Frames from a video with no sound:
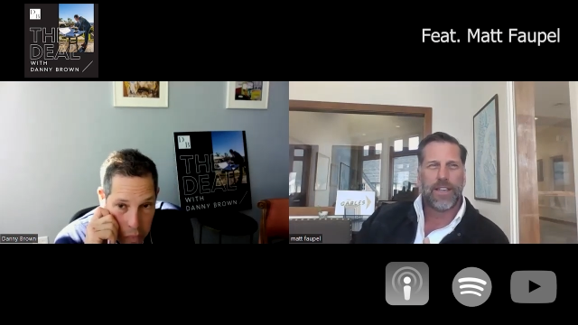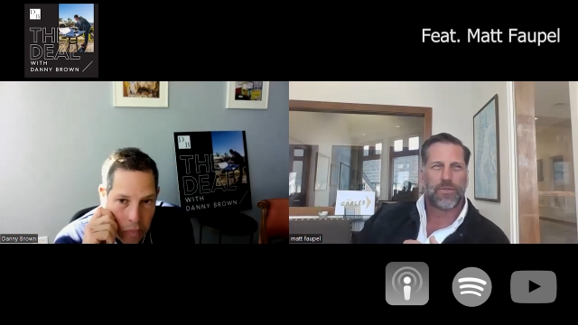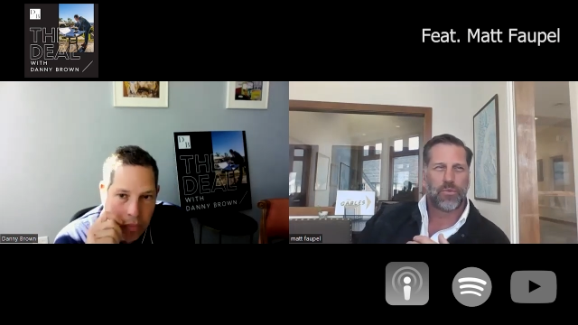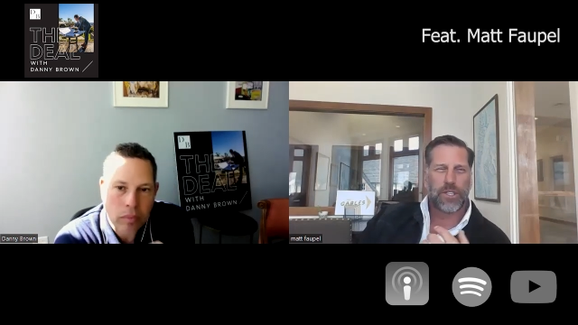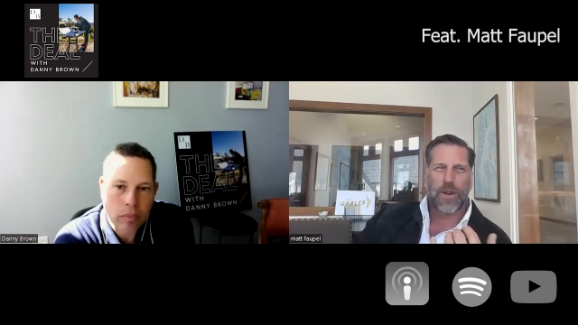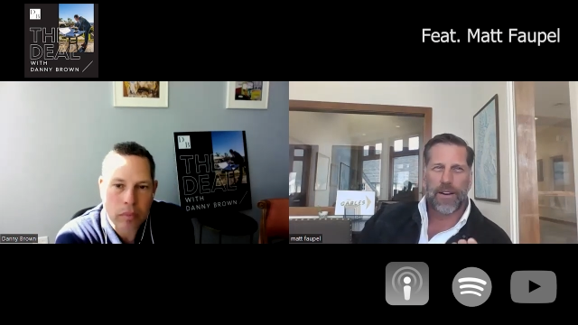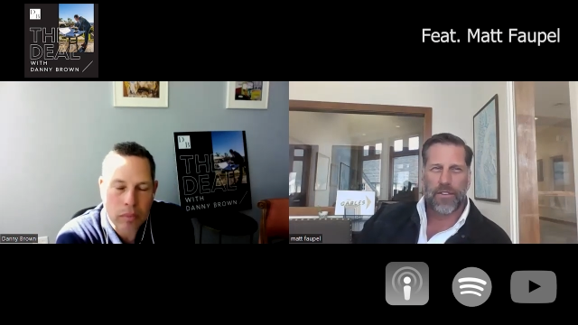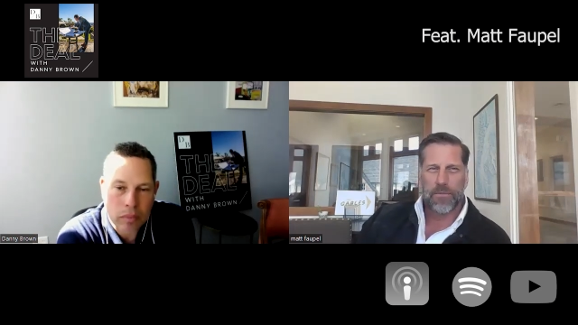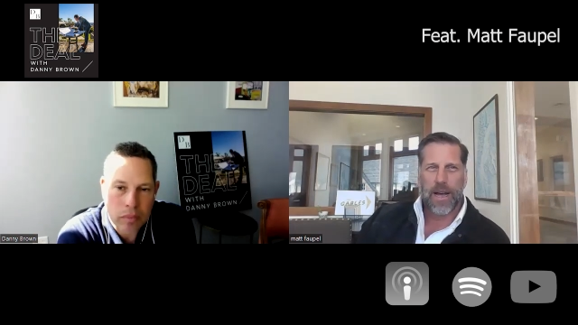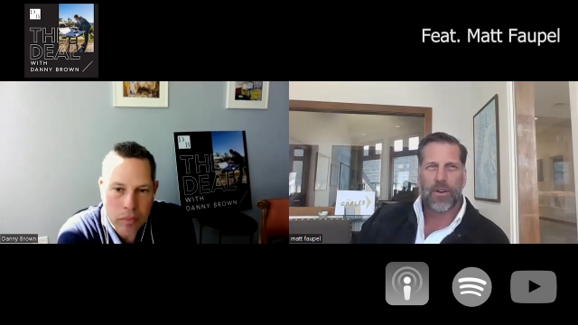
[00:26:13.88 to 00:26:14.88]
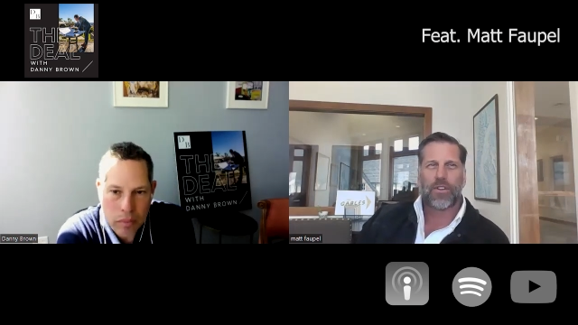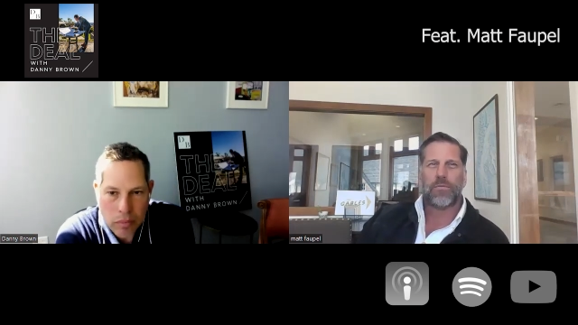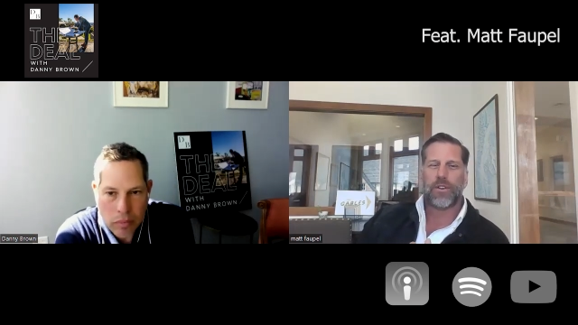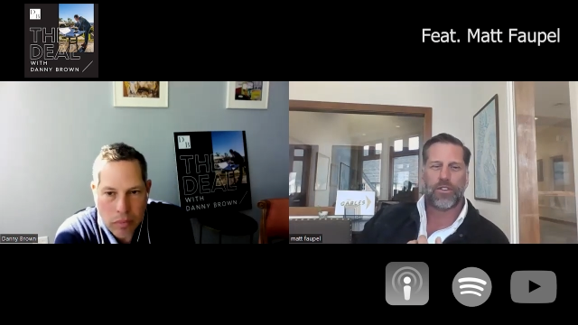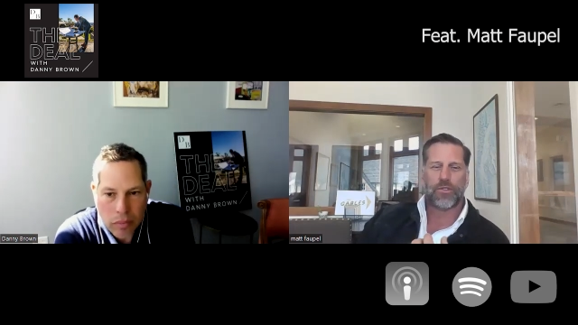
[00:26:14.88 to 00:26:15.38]
Speaker 1: as we travel the mountain
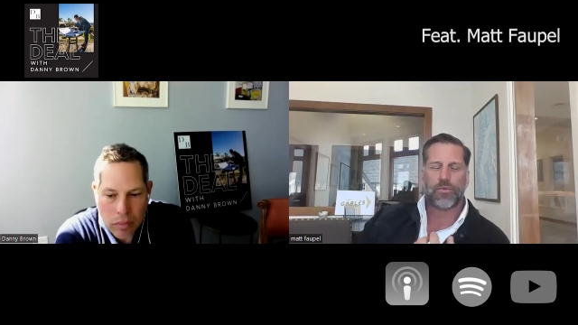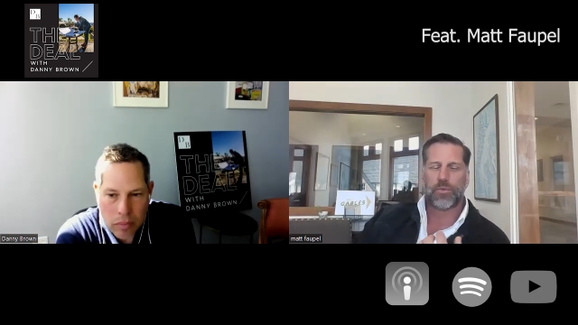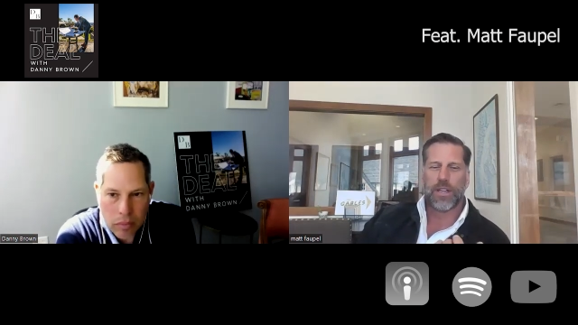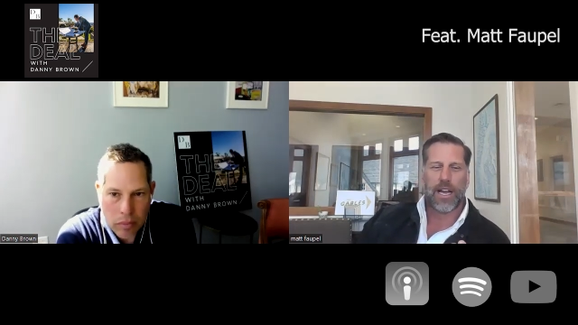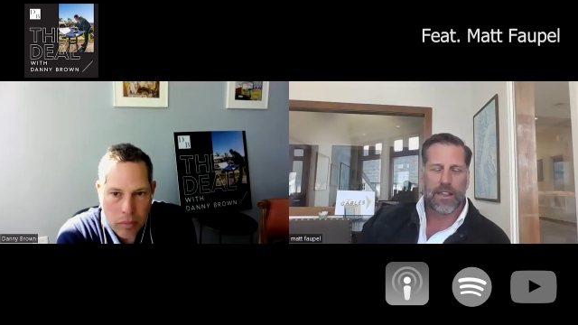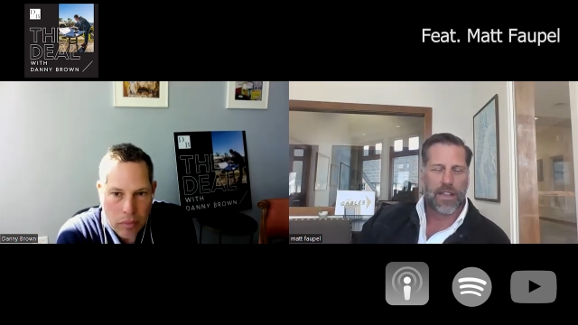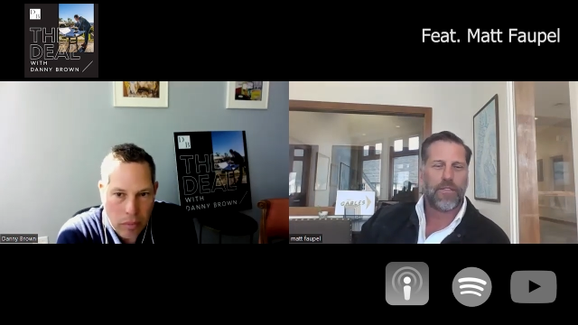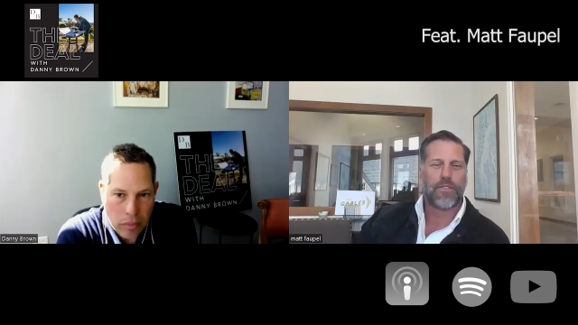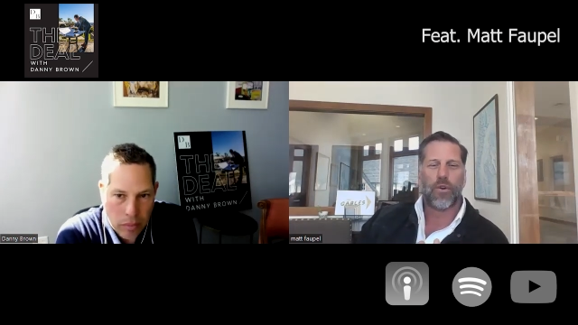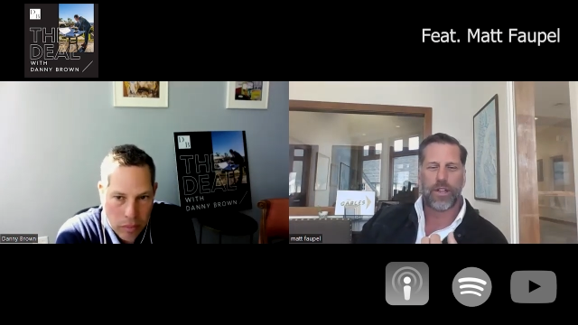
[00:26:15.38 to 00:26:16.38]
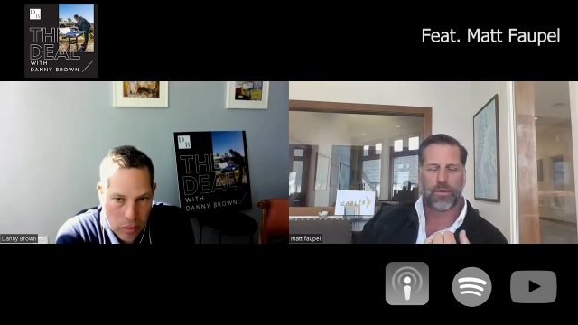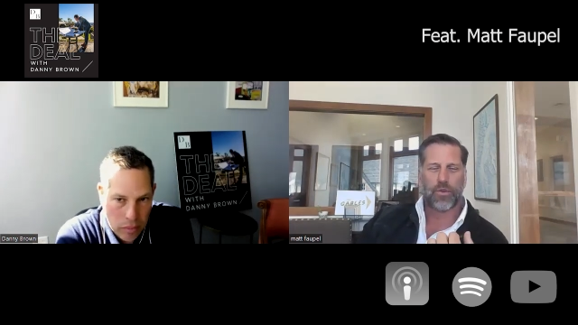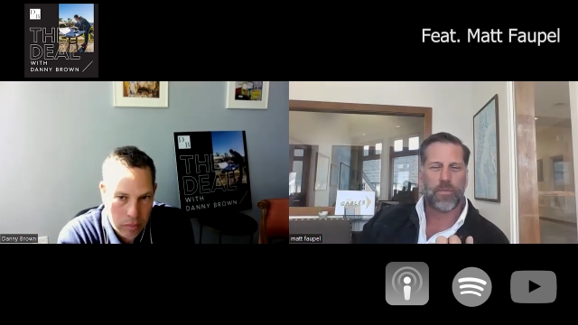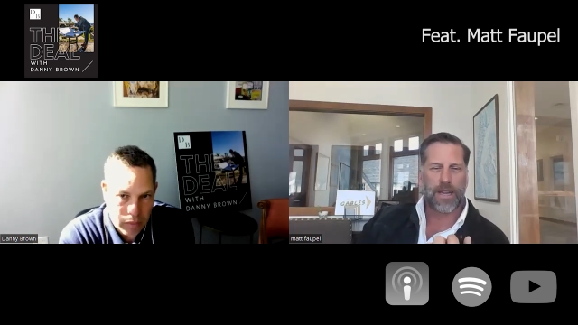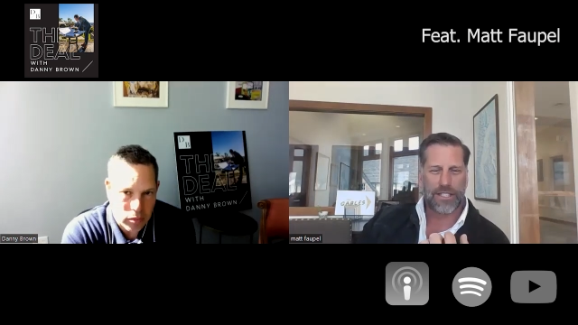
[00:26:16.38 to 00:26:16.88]
communities, we, I love going through them
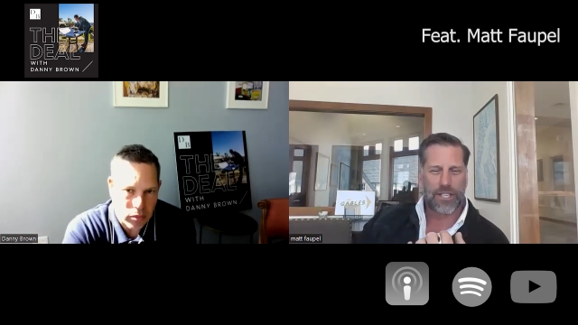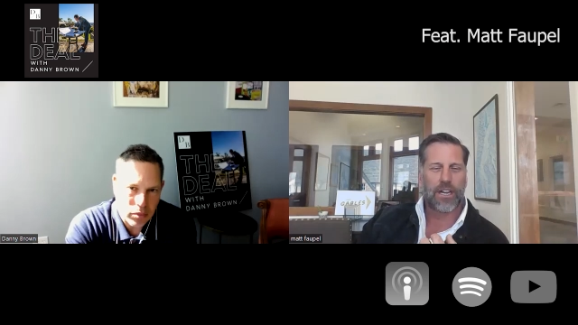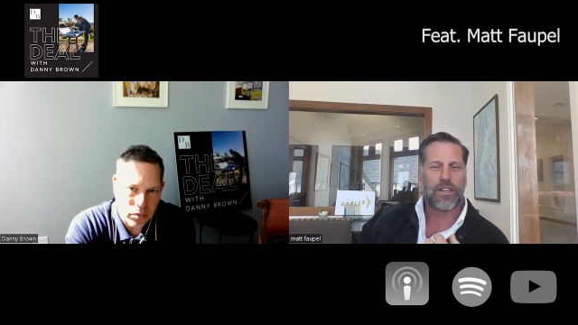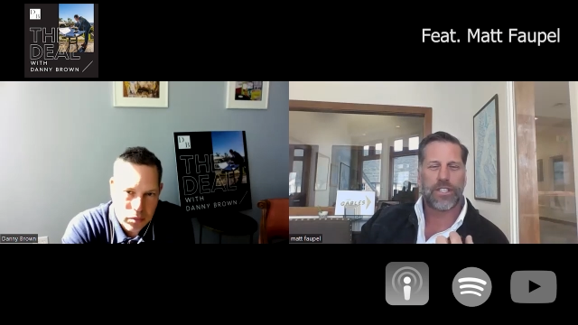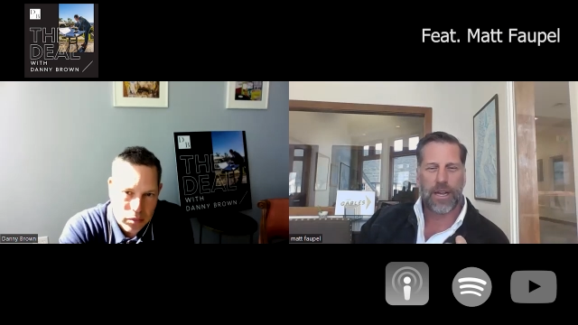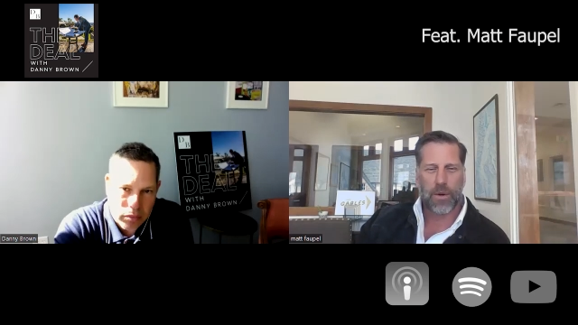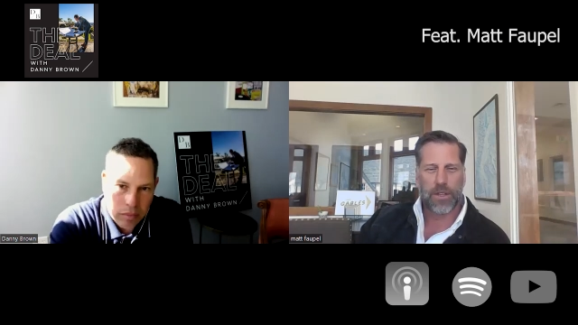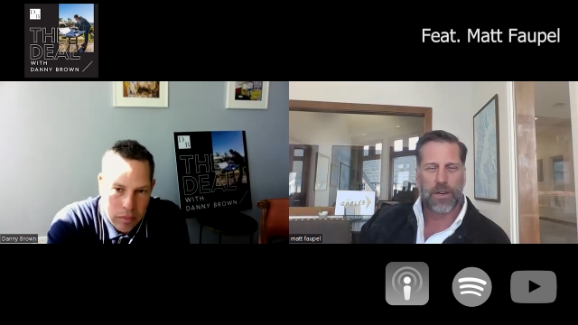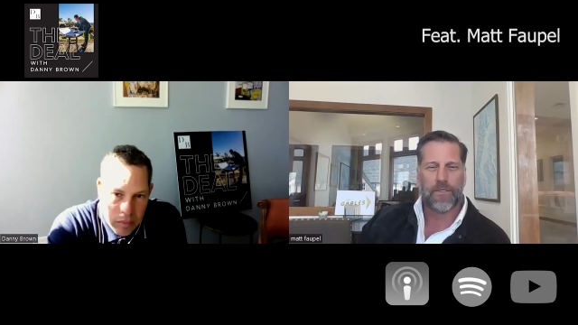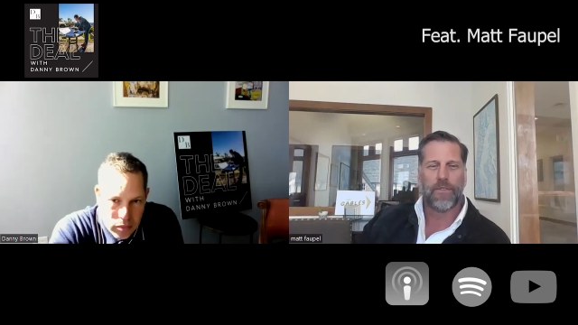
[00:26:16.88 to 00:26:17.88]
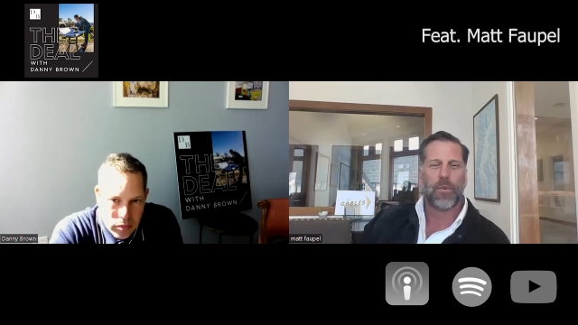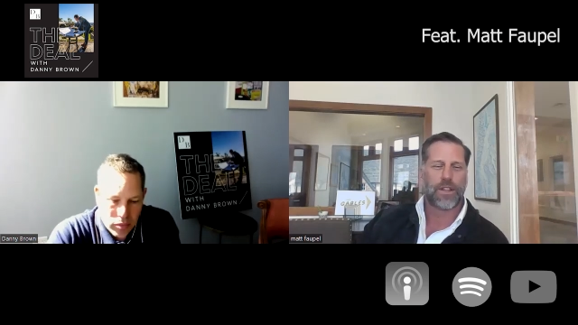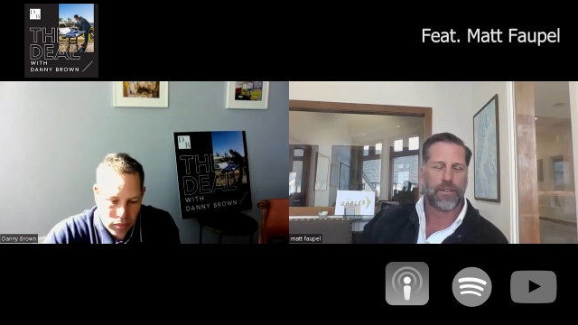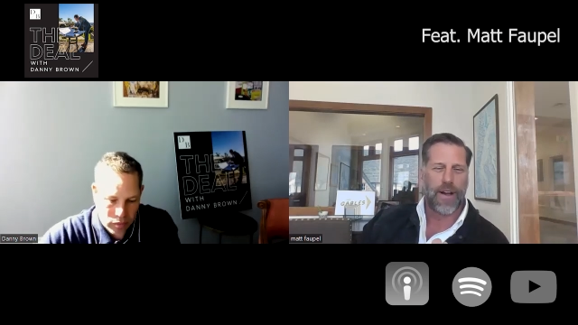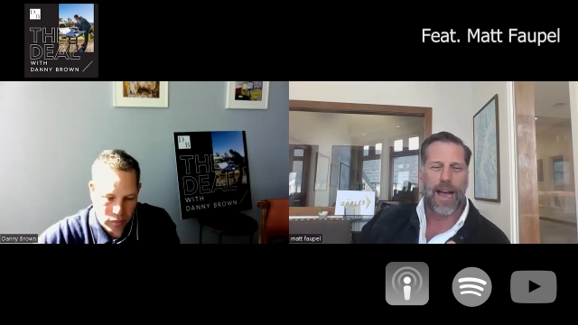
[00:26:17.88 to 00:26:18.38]
because to understand what their what
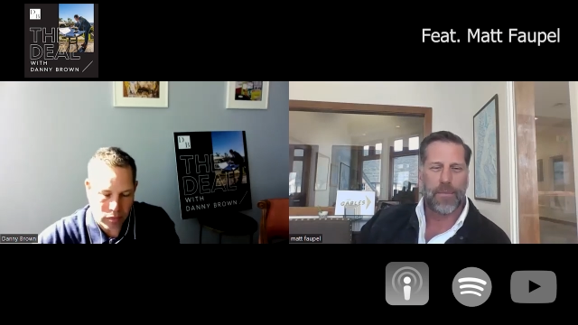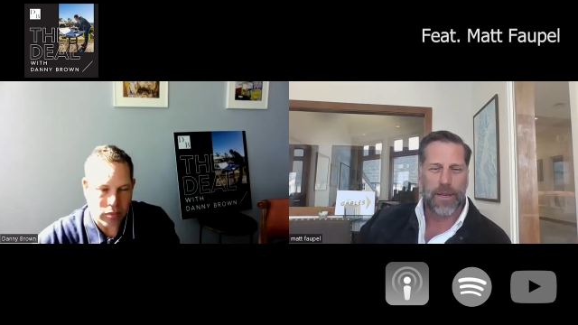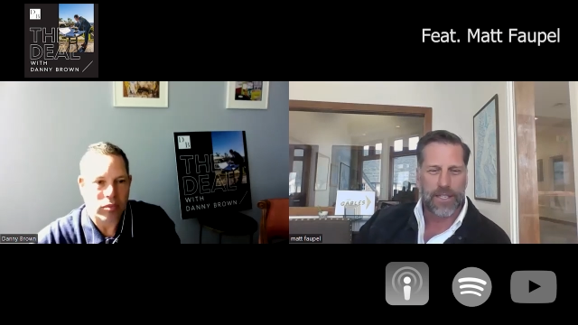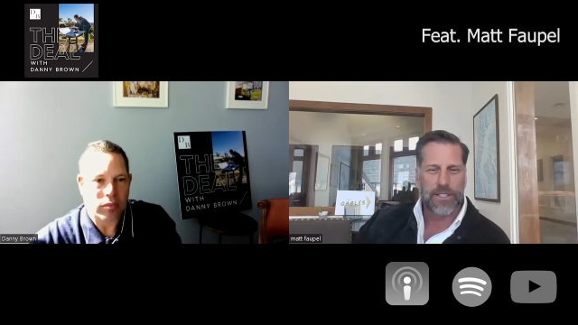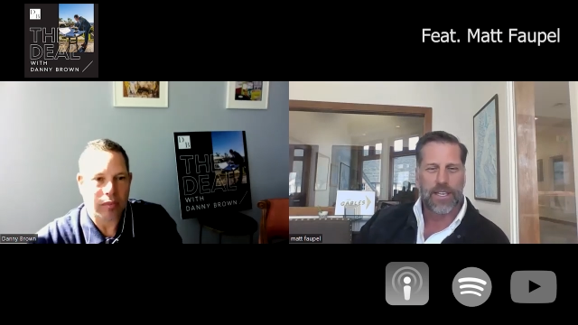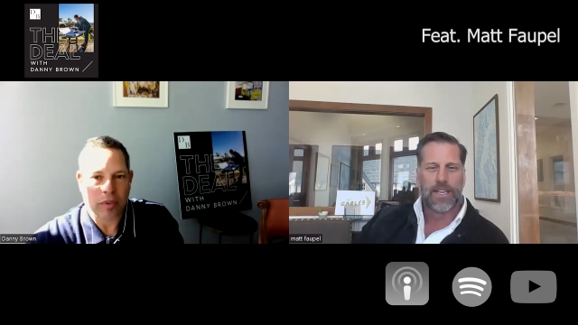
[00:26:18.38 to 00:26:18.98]
their vibe is.